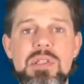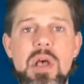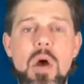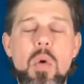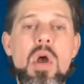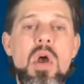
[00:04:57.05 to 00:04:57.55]

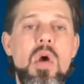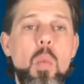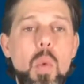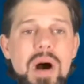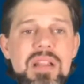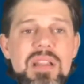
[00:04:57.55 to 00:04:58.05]
So
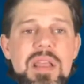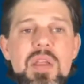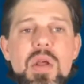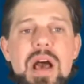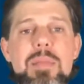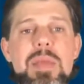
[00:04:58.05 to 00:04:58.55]
one thing
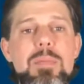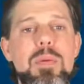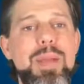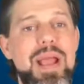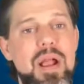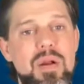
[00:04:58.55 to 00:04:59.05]
you got to be
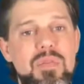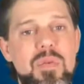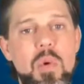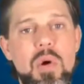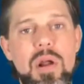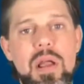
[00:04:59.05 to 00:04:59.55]
prepared
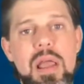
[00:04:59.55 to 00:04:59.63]
for